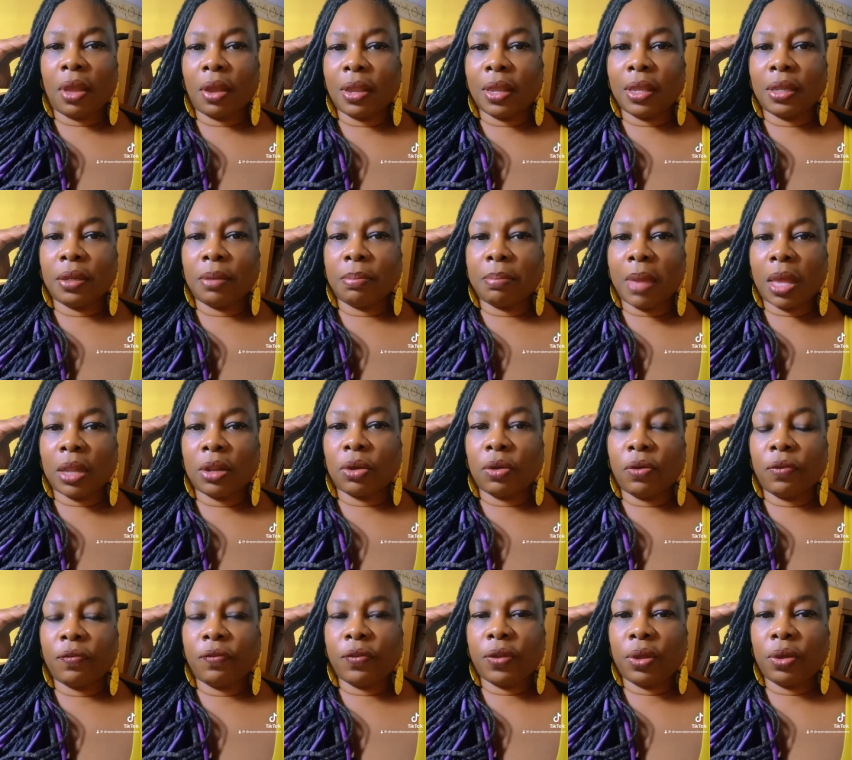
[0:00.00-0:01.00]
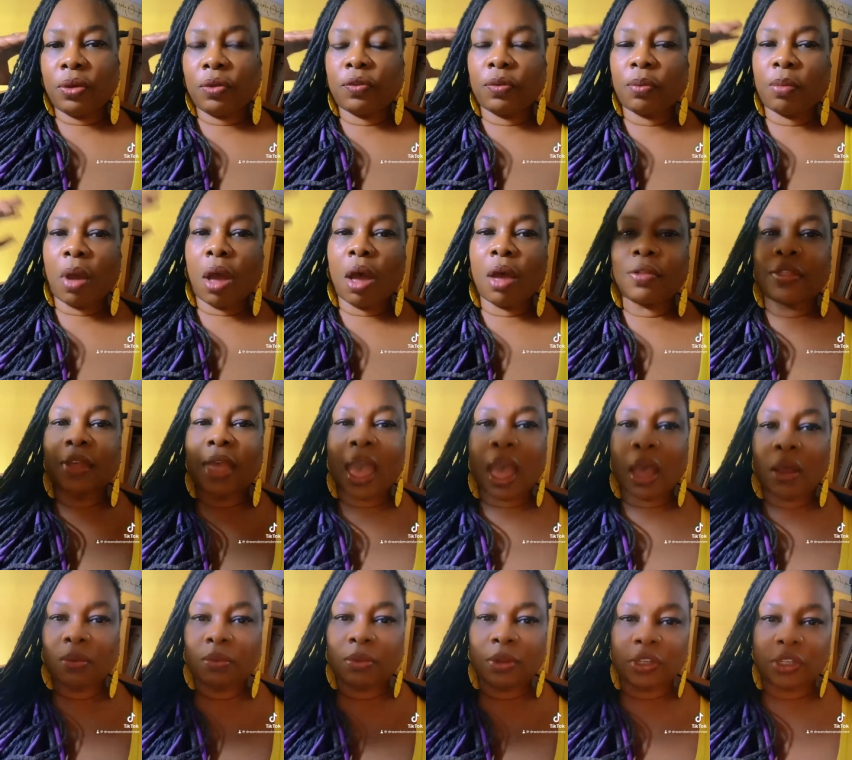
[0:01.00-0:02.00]
in the medical field. From all the
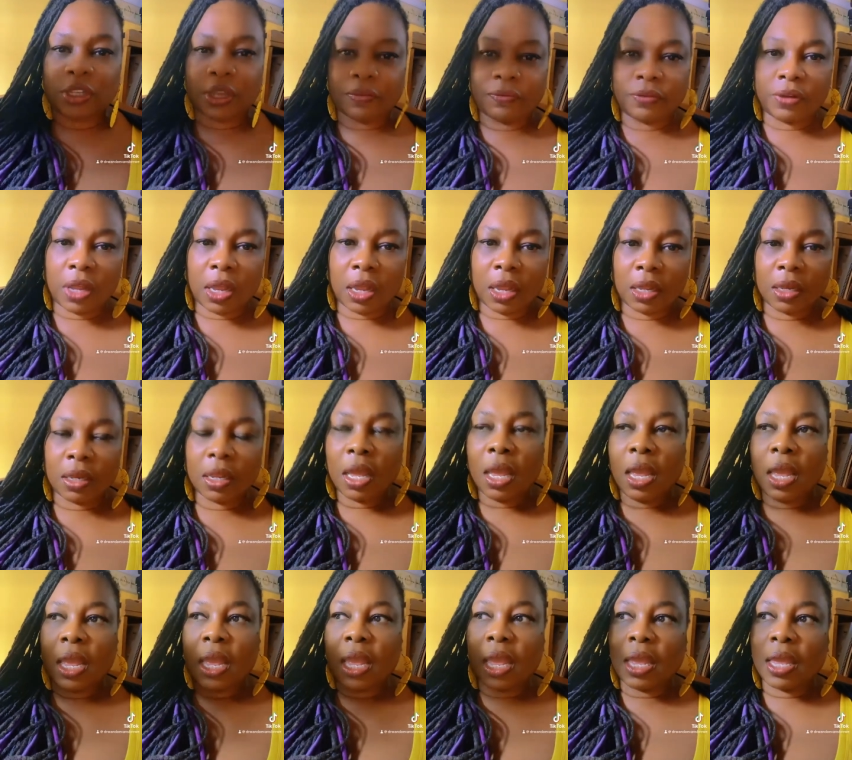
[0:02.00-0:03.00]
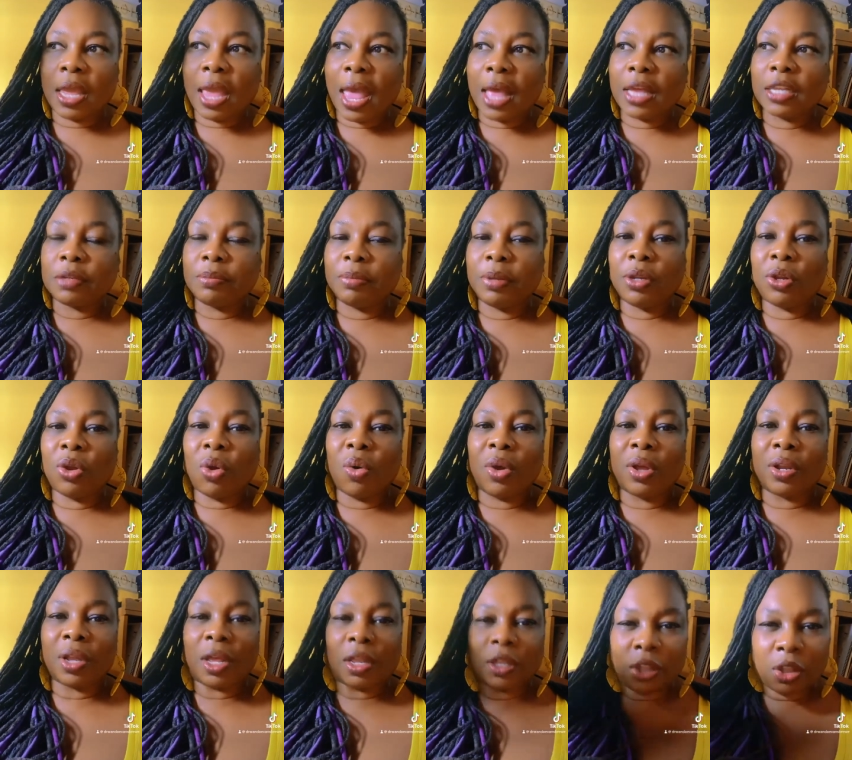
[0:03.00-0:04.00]
outreach I've done, it has me
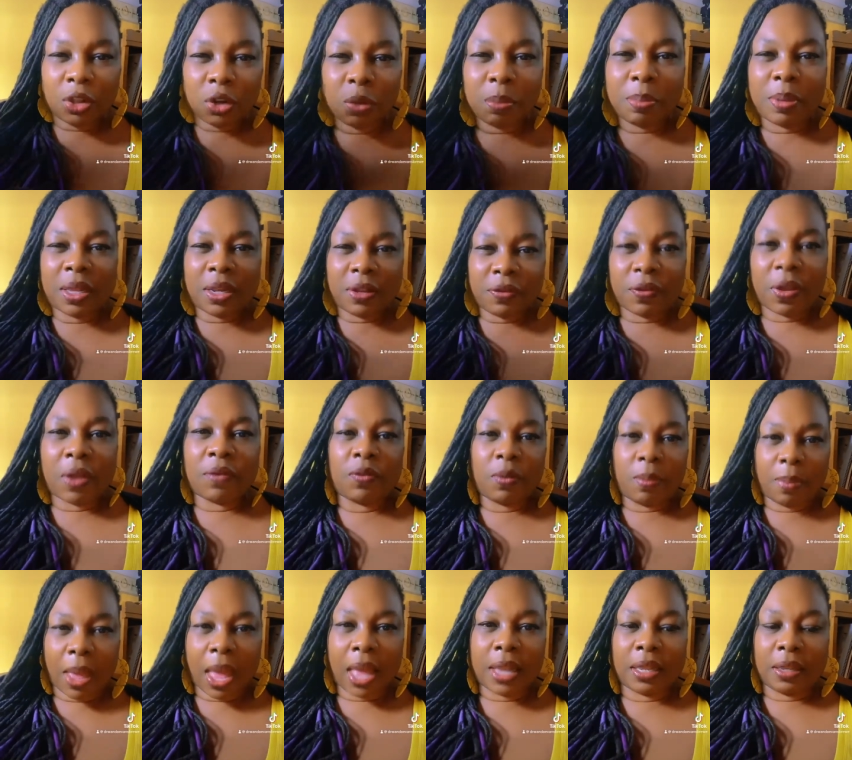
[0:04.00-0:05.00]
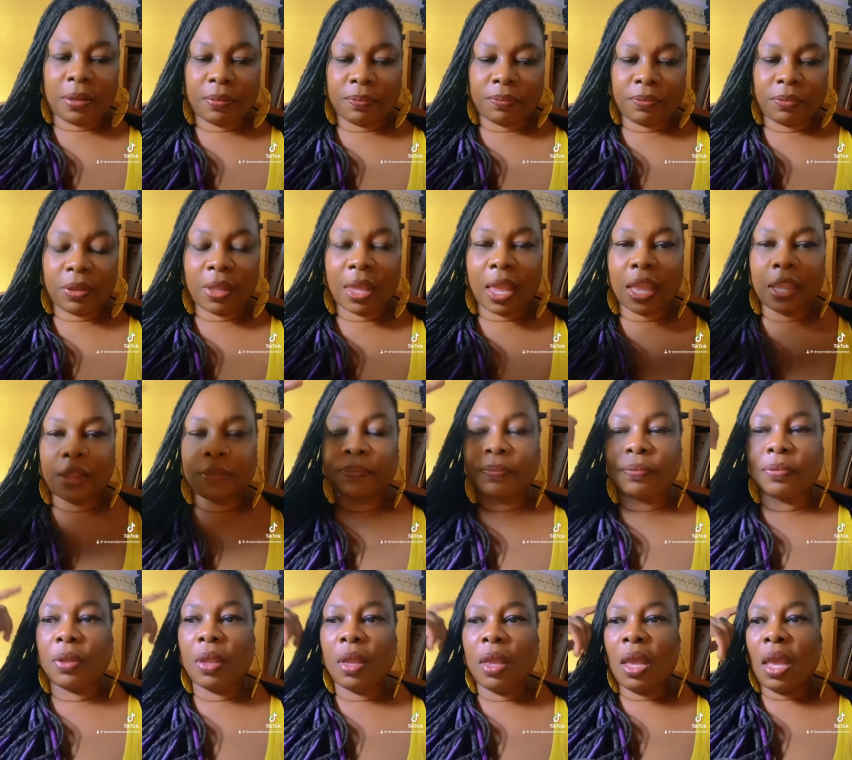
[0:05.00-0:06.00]
knowing a little bit of everybody, okay?
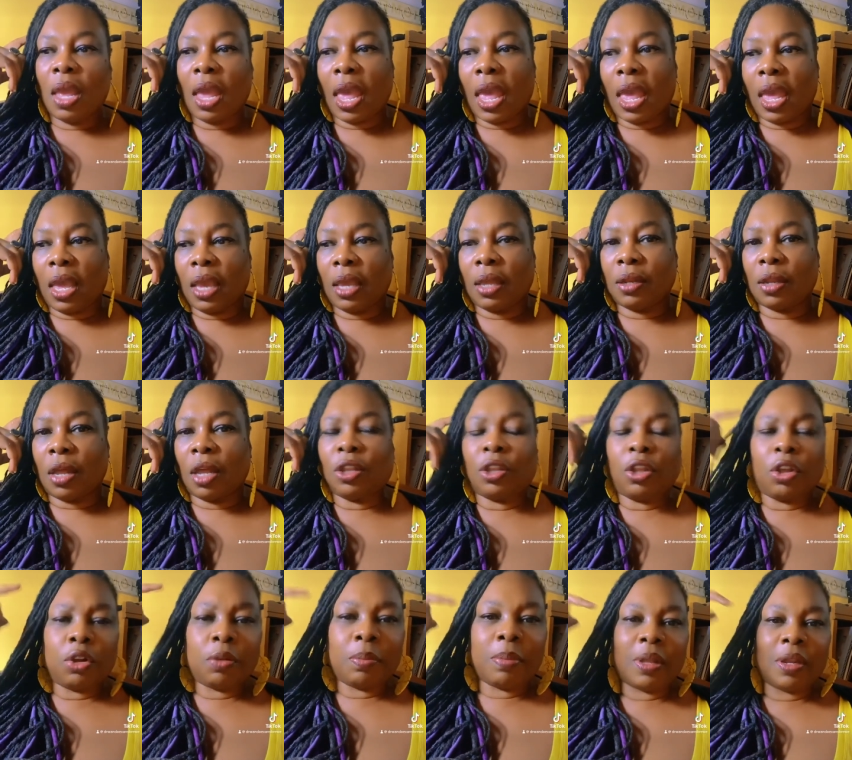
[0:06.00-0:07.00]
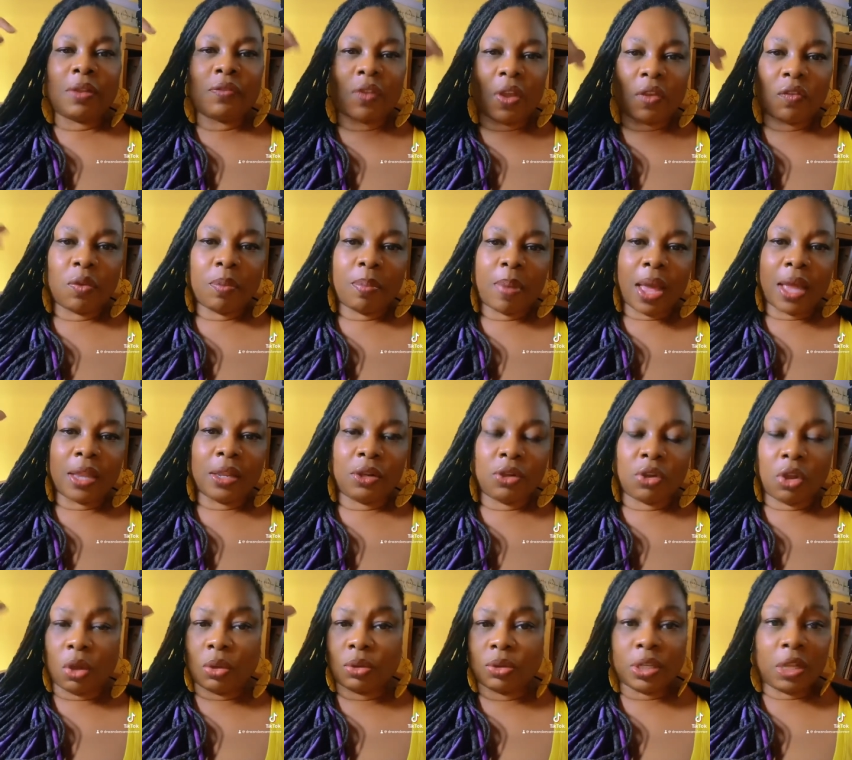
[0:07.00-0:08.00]
And a little bit of everybody
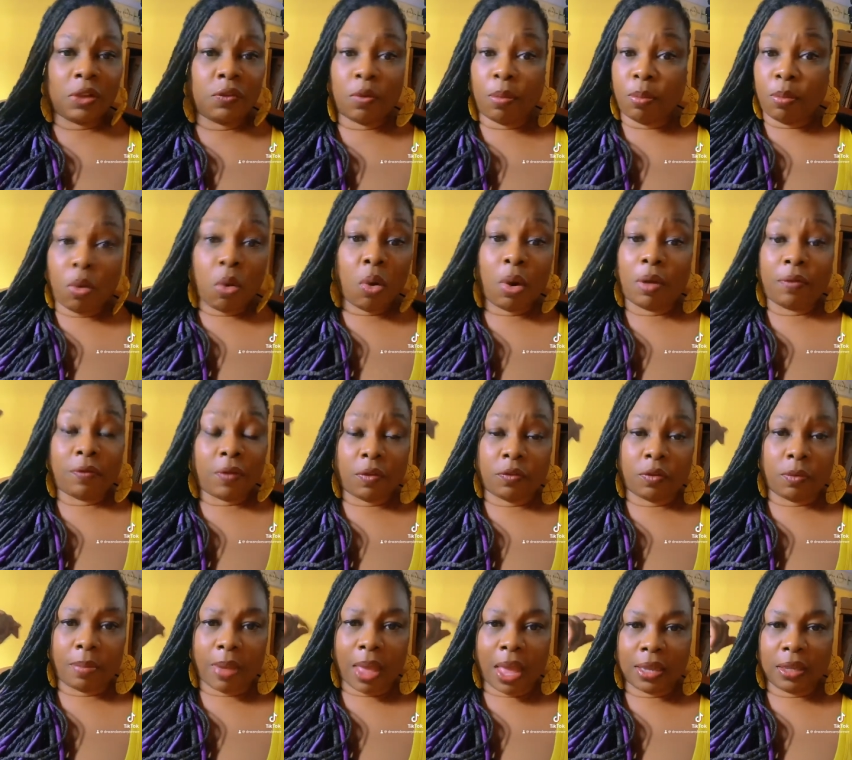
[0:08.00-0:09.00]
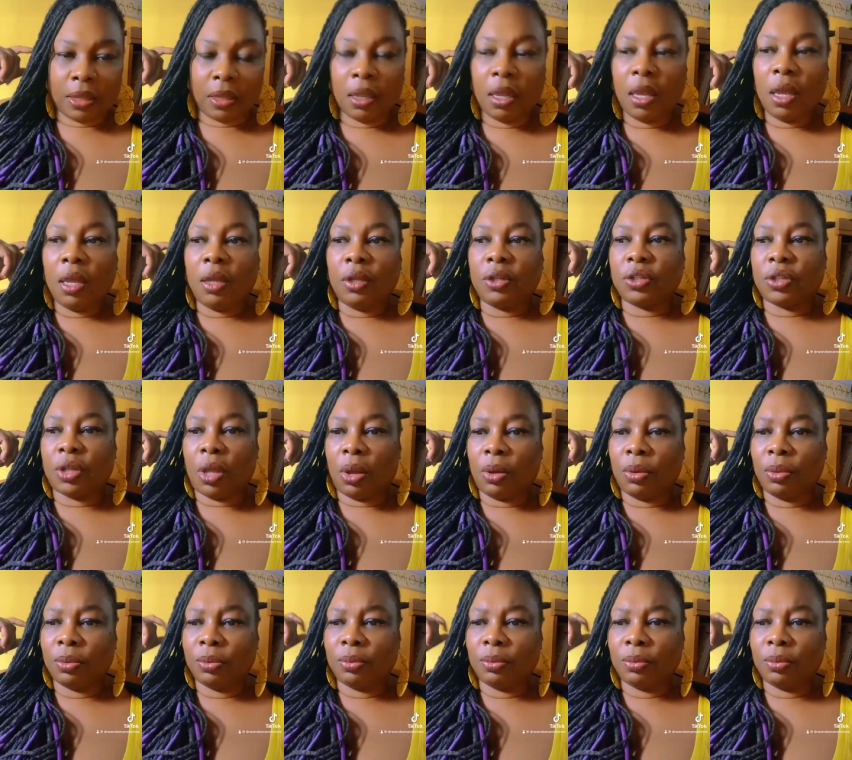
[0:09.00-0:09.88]
knows even more of everybody. So